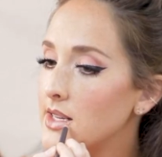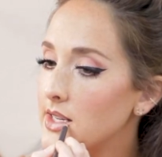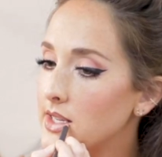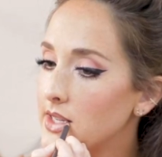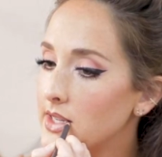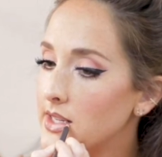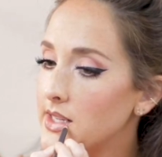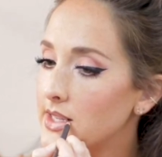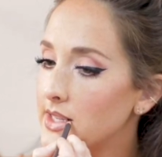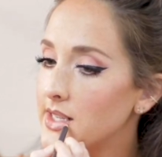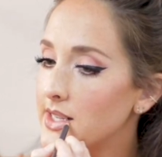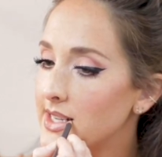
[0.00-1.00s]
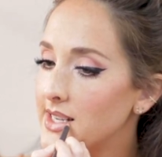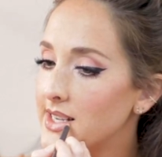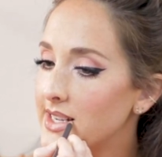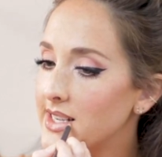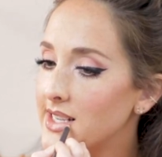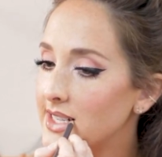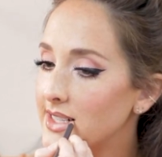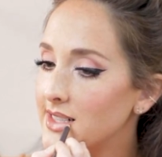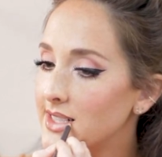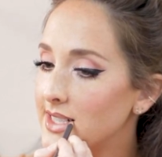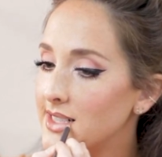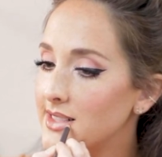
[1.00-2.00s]
And kind of
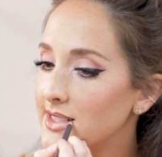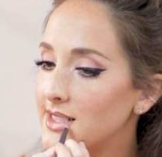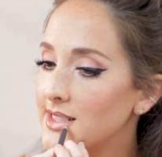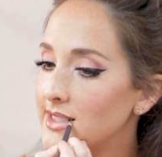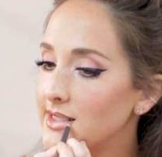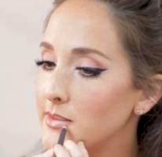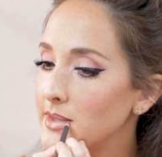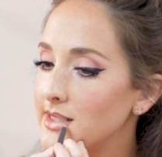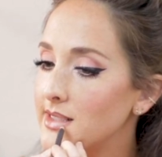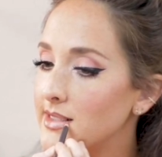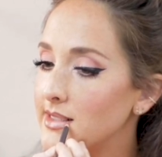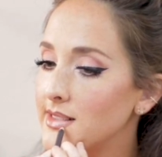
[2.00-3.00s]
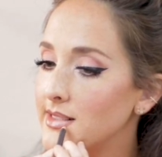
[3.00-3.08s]
color in a little bit.